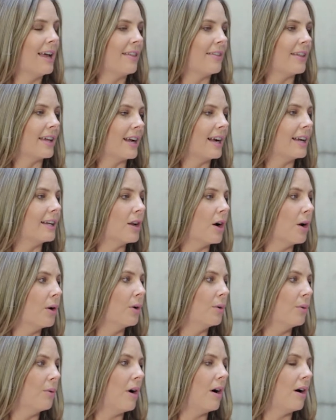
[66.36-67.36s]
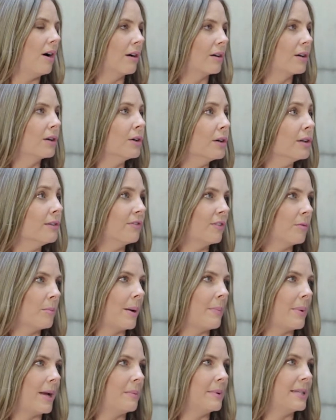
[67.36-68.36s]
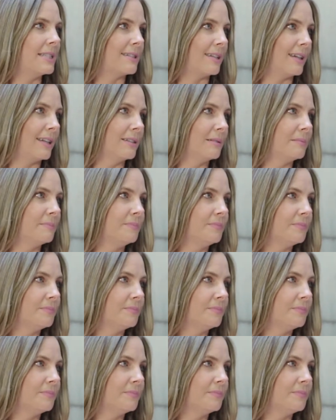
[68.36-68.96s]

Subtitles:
that I know are good for my baby's skin.